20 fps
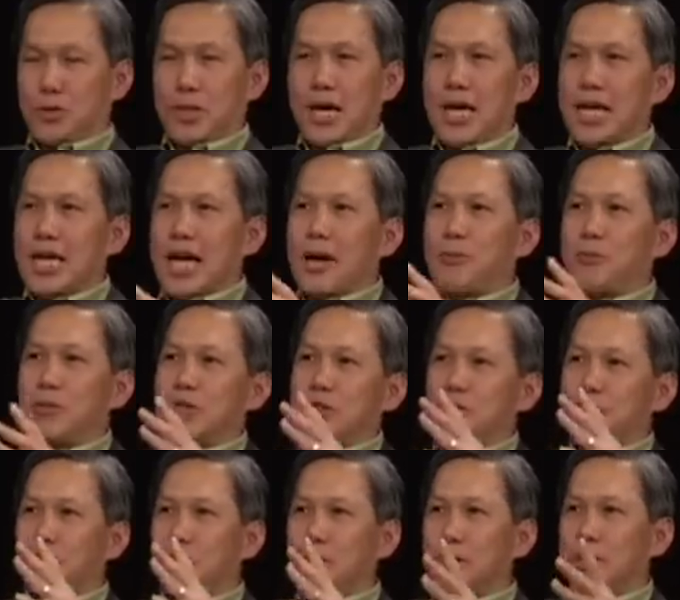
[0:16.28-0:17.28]
Today, I'm going
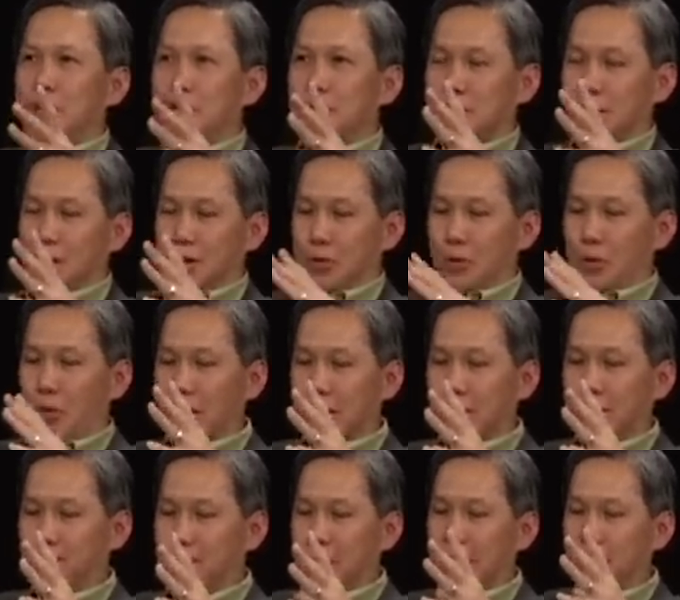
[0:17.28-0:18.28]
to focus on
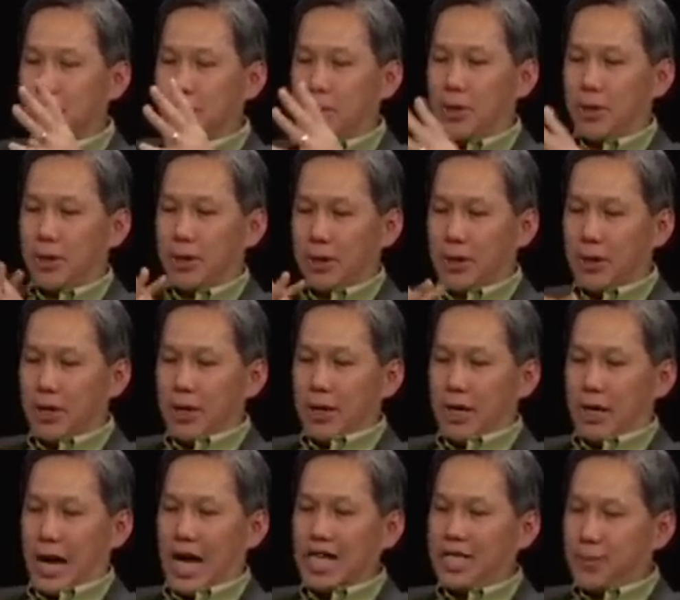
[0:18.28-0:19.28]
one particular
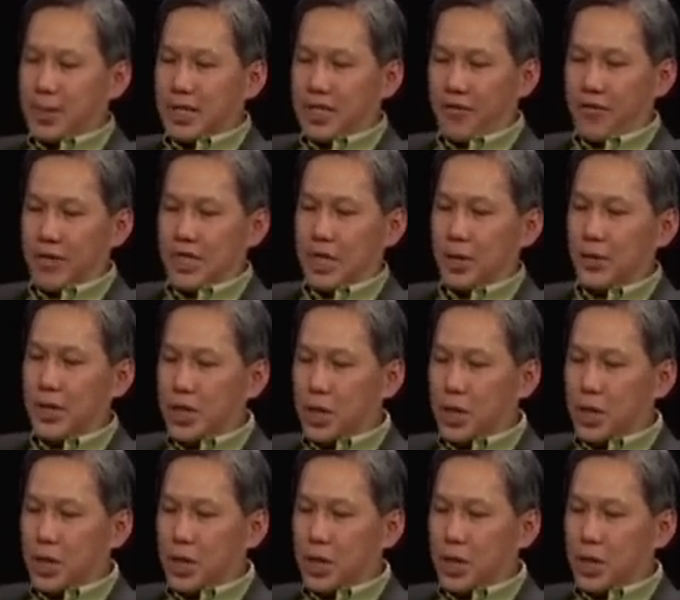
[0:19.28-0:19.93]
aspect of his